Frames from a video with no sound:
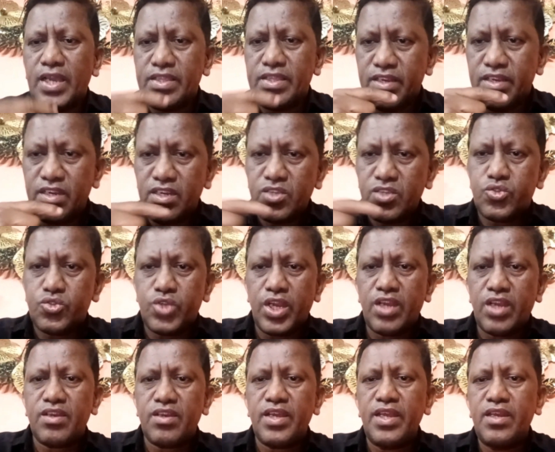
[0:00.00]
either in a
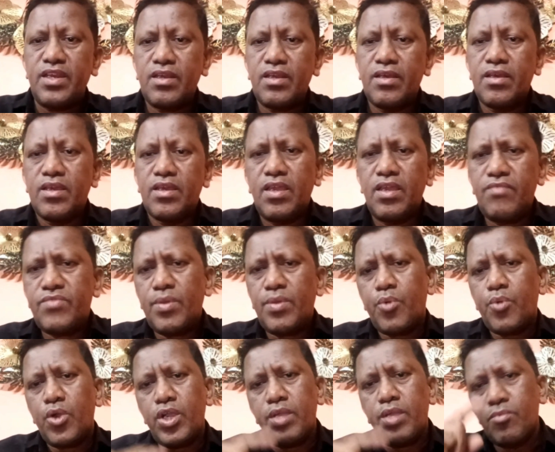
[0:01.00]
straight line. If the
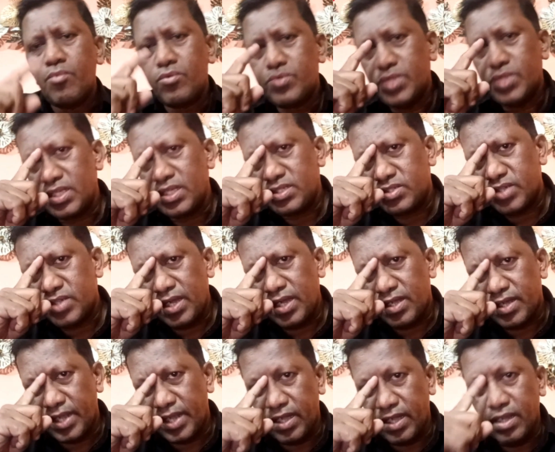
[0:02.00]
body moves in a
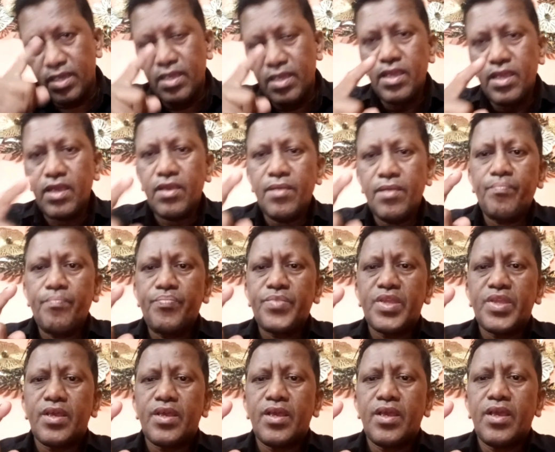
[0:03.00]
straight line,
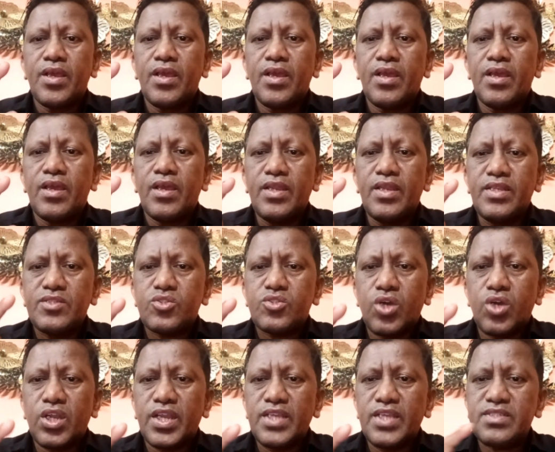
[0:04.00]
it is
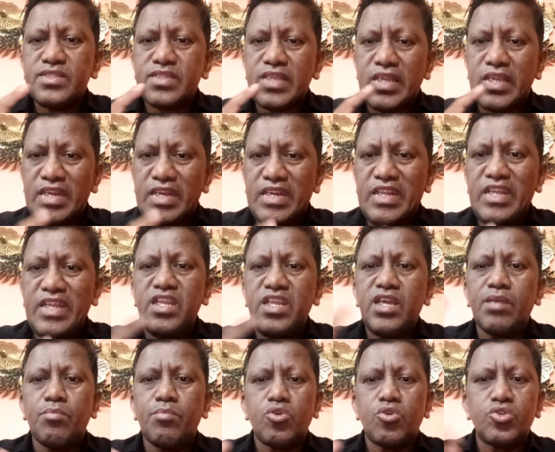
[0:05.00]
called as
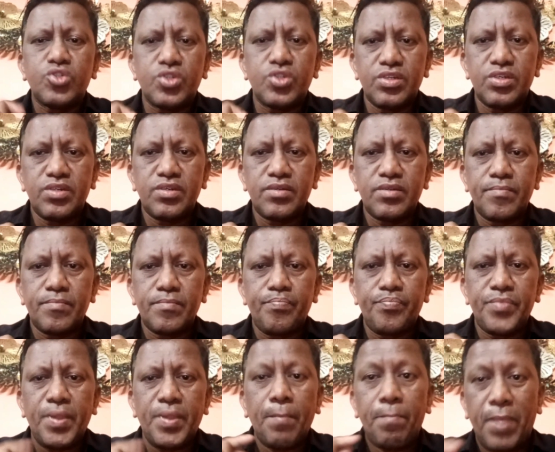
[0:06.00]
linear motion.
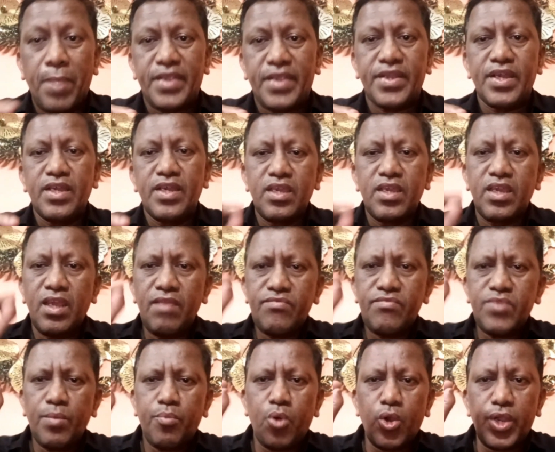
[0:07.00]
But if
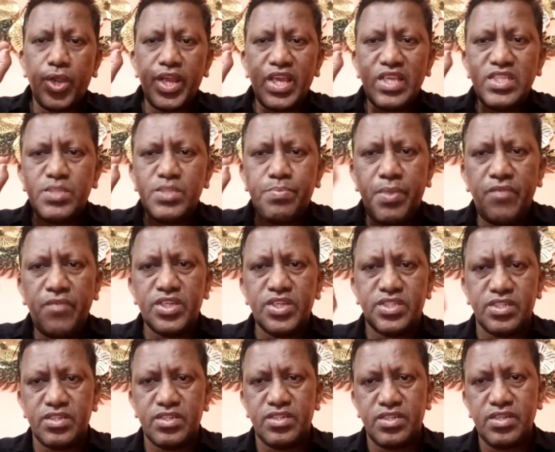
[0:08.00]
the body is
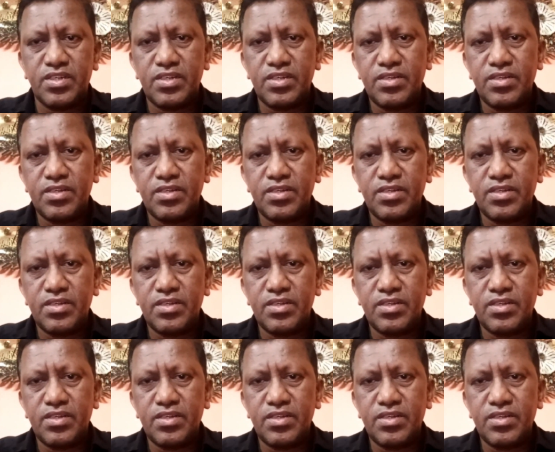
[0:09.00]
pivoted,